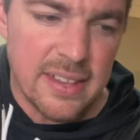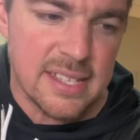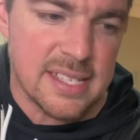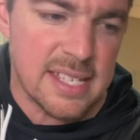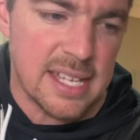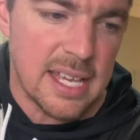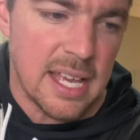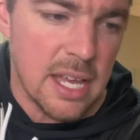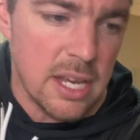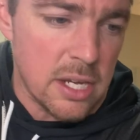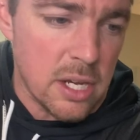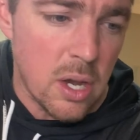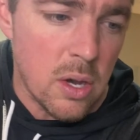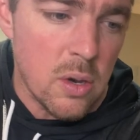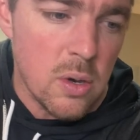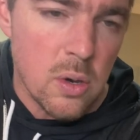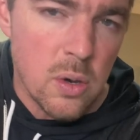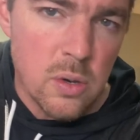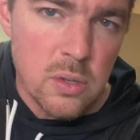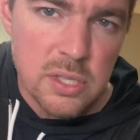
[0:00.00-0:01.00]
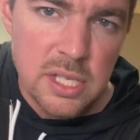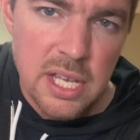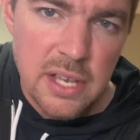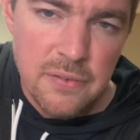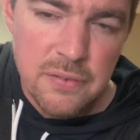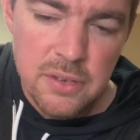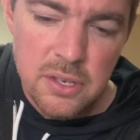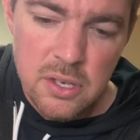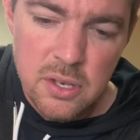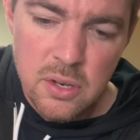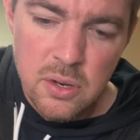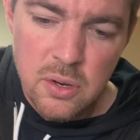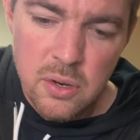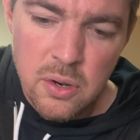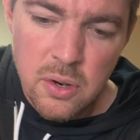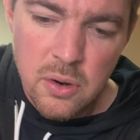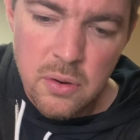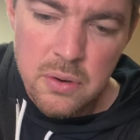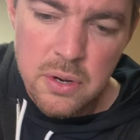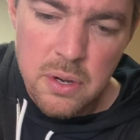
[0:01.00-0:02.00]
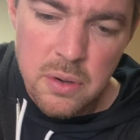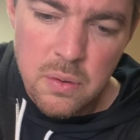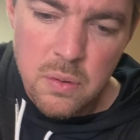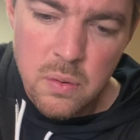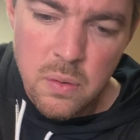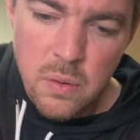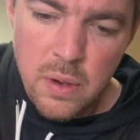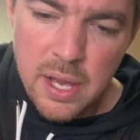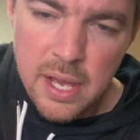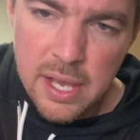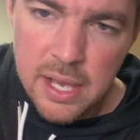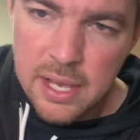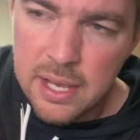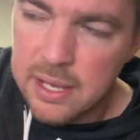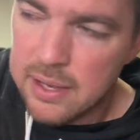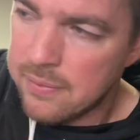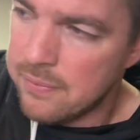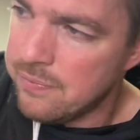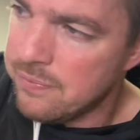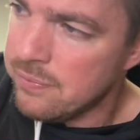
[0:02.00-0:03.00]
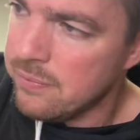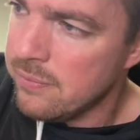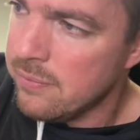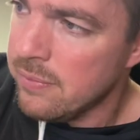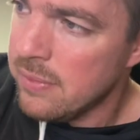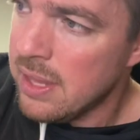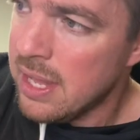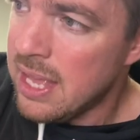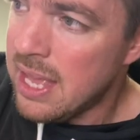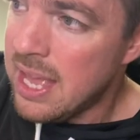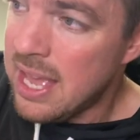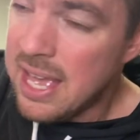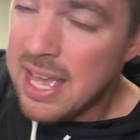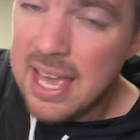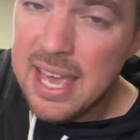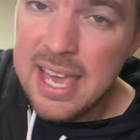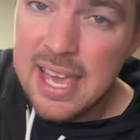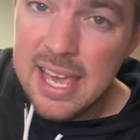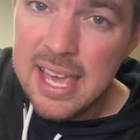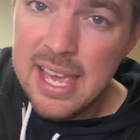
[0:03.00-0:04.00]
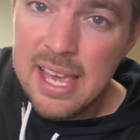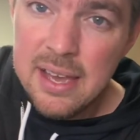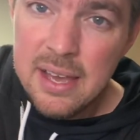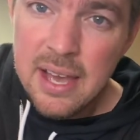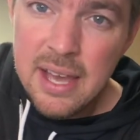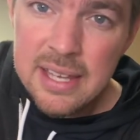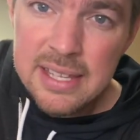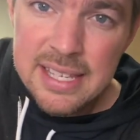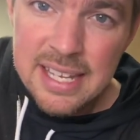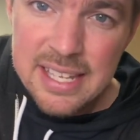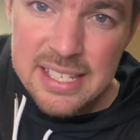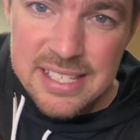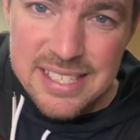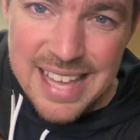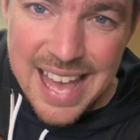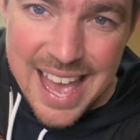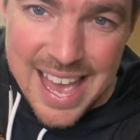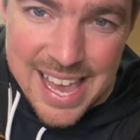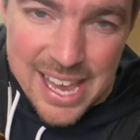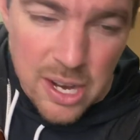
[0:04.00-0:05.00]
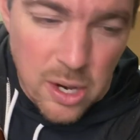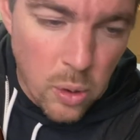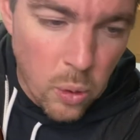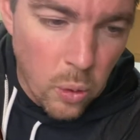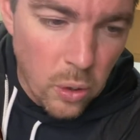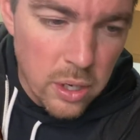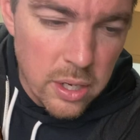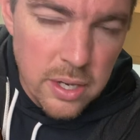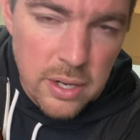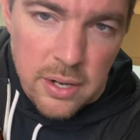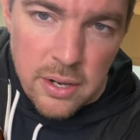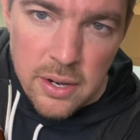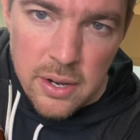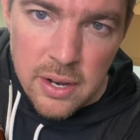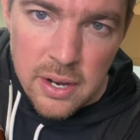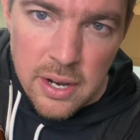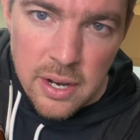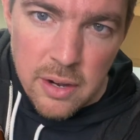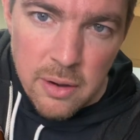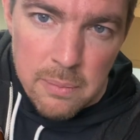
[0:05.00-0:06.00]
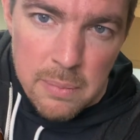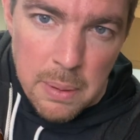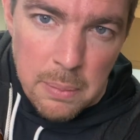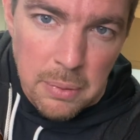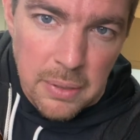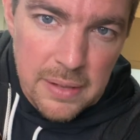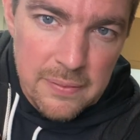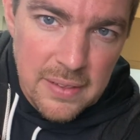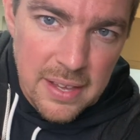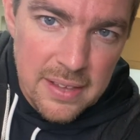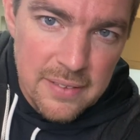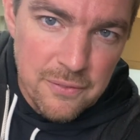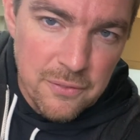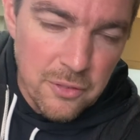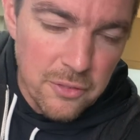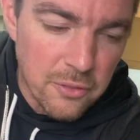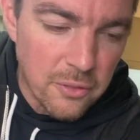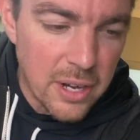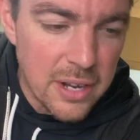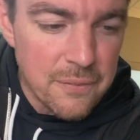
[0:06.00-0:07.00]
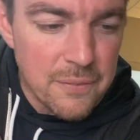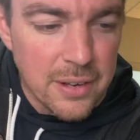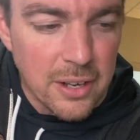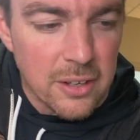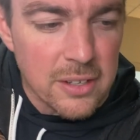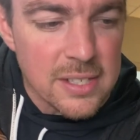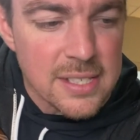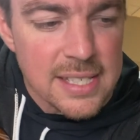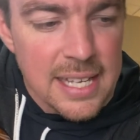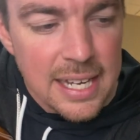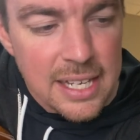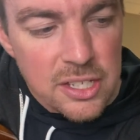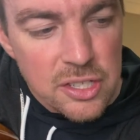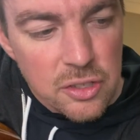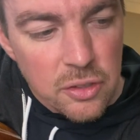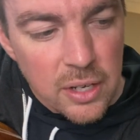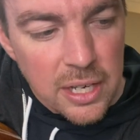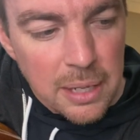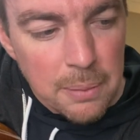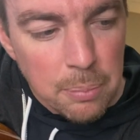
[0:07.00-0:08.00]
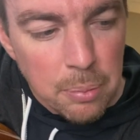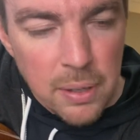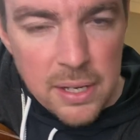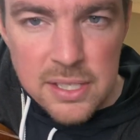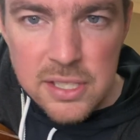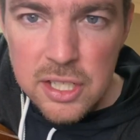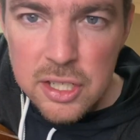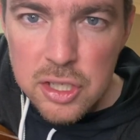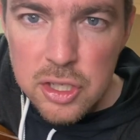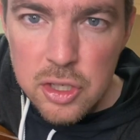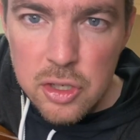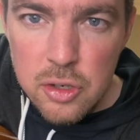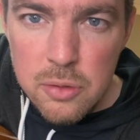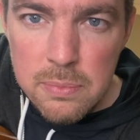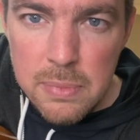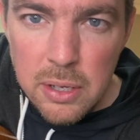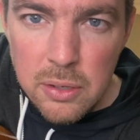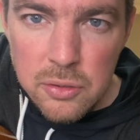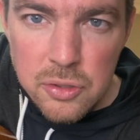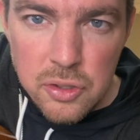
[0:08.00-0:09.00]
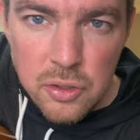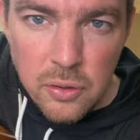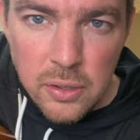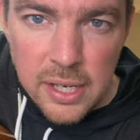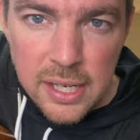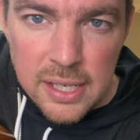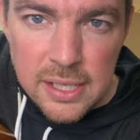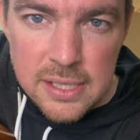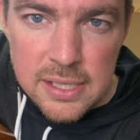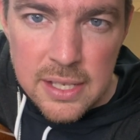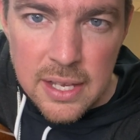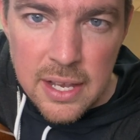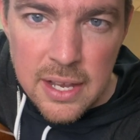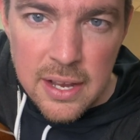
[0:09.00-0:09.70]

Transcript: that C. Knows if you're away. He, this is the A chord. Remember, leave the ring finger on the second string and press the two middle strings.